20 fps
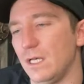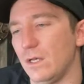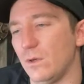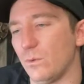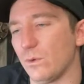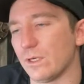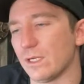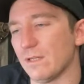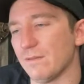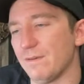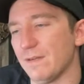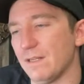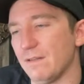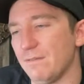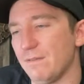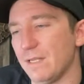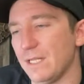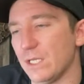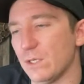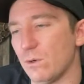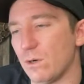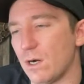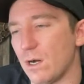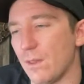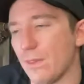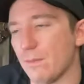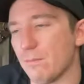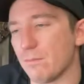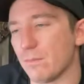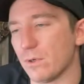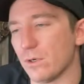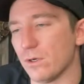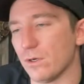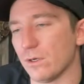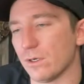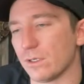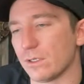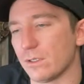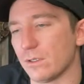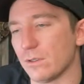We're going to find a video on the
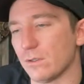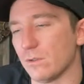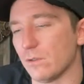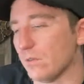Merc.